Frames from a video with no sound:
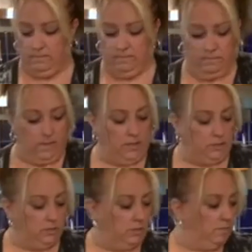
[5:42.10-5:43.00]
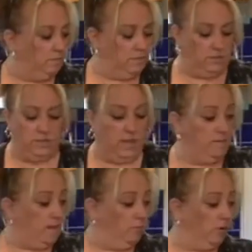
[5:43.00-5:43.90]
Actually, this, and
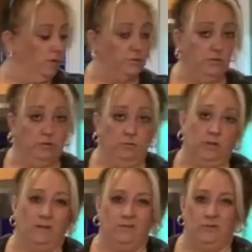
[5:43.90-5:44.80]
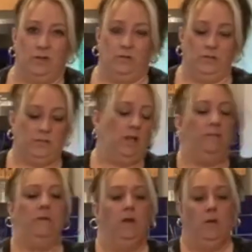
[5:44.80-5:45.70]
then we're also, we're gonna do it all at one time.
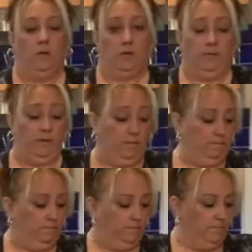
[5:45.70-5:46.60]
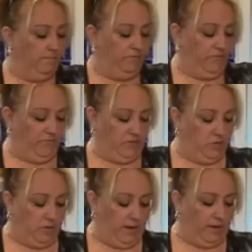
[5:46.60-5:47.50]
We're gonna put in 50
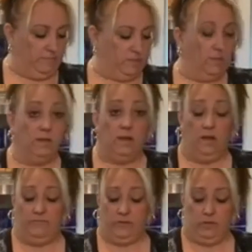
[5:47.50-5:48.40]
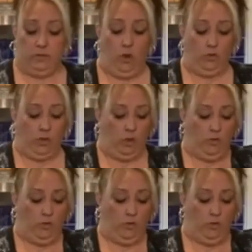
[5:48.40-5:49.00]
grams of cocoa.